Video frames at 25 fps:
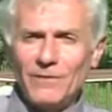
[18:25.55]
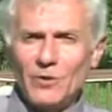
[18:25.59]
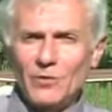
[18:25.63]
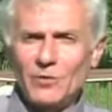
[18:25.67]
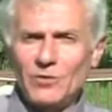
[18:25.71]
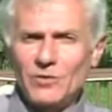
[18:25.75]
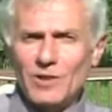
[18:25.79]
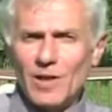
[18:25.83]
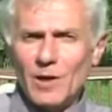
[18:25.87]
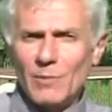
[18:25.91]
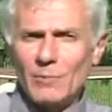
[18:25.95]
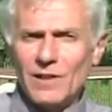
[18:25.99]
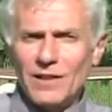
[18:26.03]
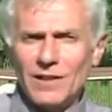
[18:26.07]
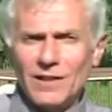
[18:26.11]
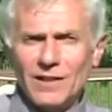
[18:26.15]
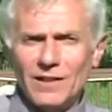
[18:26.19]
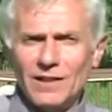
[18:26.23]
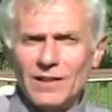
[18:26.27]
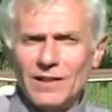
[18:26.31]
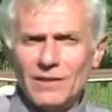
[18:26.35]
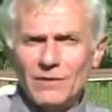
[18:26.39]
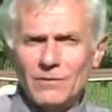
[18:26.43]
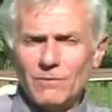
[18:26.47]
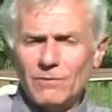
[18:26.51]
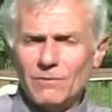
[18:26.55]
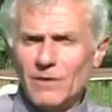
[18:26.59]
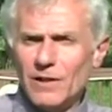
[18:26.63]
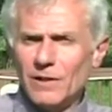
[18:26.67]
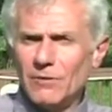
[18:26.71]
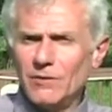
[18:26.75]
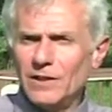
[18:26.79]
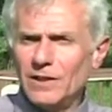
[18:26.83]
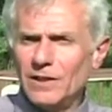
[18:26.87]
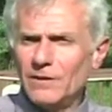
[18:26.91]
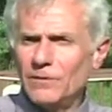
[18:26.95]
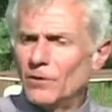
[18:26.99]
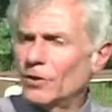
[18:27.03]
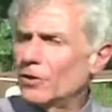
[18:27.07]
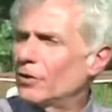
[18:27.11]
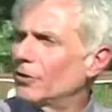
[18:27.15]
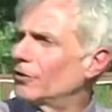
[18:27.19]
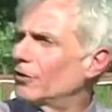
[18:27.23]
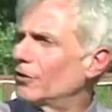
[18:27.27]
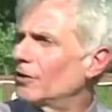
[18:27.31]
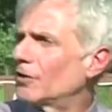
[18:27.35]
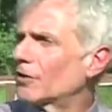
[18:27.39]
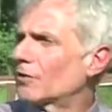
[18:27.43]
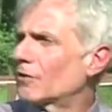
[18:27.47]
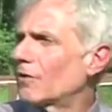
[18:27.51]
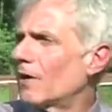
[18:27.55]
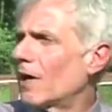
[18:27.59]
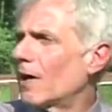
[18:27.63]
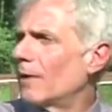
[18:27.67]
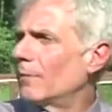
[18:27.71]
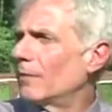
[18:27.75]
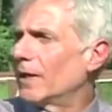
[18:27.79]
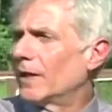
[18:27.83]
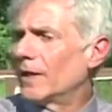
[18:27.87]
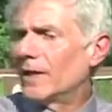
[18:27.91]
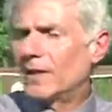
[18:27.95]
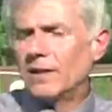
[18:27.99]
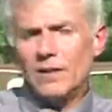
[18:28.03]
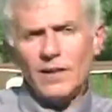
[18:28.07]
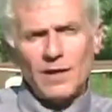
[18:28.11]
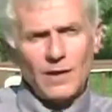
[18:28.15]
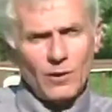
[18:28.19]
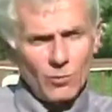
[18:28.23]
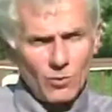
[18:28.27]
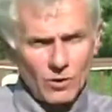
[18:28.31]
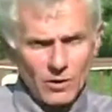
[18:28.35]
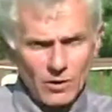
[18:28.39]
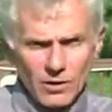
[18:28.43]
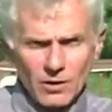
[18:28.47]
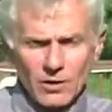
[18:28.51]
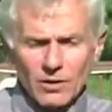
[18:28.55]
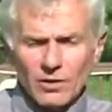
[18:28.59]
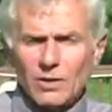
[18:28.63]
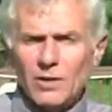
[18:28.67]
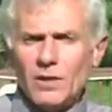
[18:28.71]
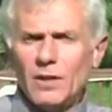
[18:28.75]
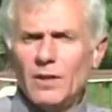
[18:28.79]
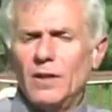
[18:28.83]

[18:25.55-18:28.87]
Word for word: your stomach that is Kathy and your two daughters were there, right? They were.